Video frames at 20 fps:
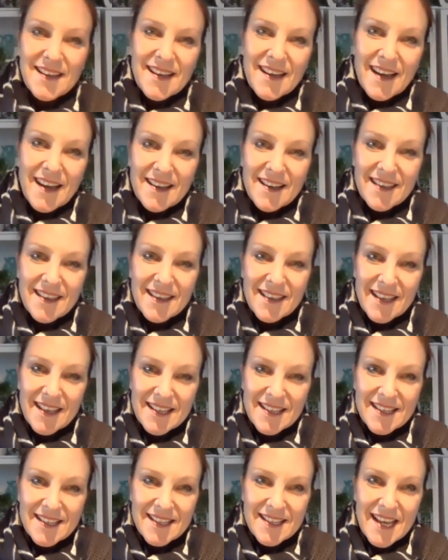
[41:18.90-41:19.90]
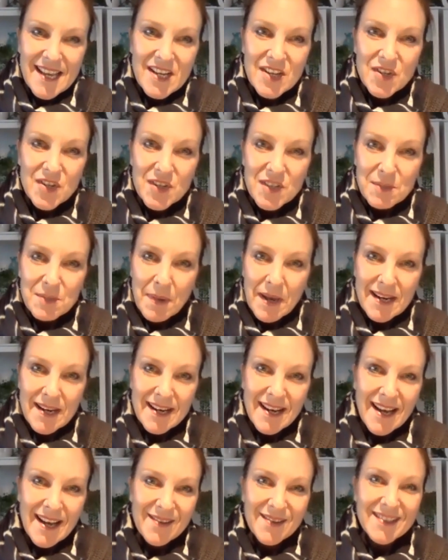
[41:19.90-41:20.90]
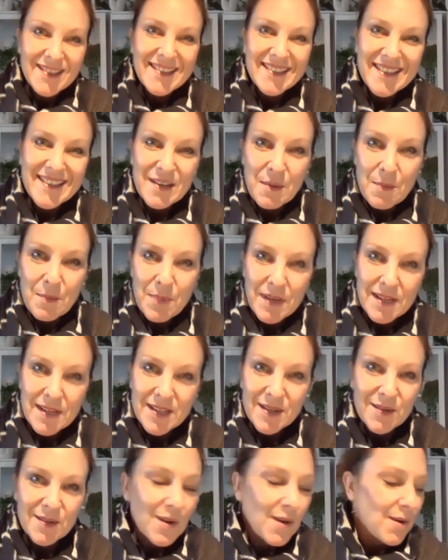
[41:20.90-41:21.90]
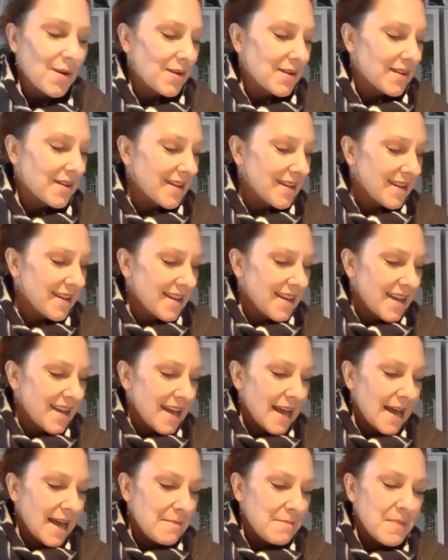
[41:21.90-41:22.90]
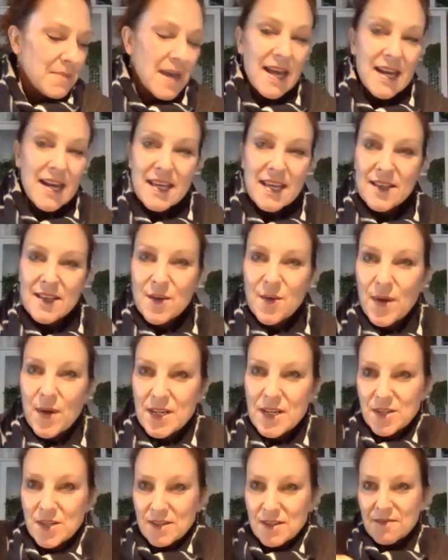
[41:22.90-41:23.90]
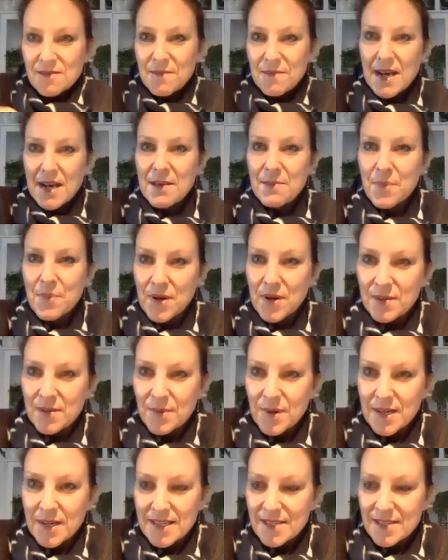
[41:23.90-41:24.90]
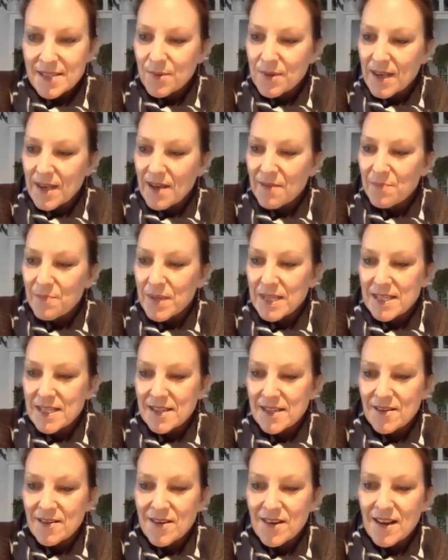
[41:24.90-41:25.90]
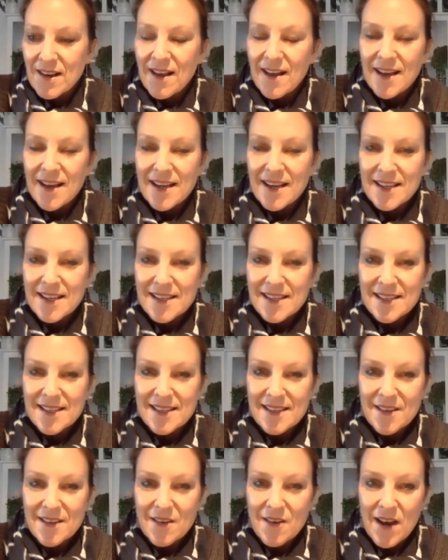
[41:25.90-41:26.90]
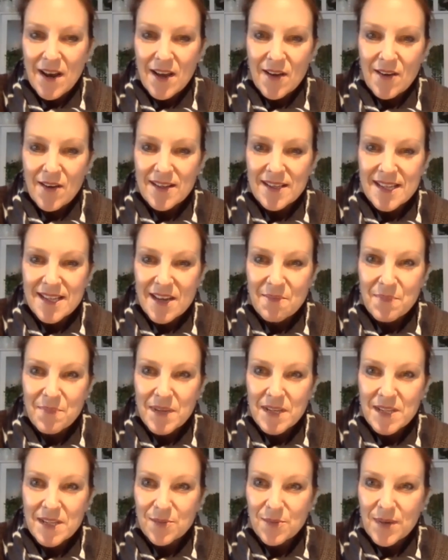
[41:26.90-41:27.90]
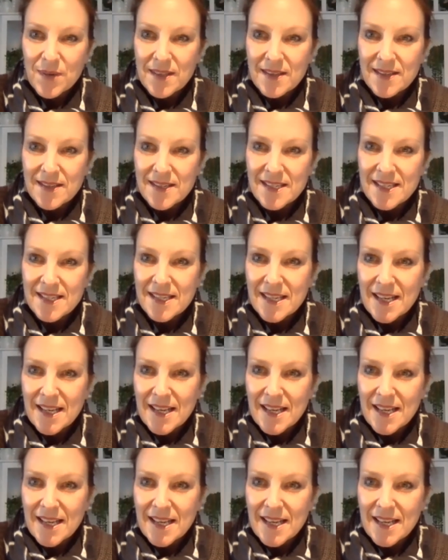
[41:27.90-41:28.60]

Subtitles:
I think that's the attention span, an hour is a bit too long. Any other questions from anybody whilst we have Peter online? It's a great honour to have Peter with us.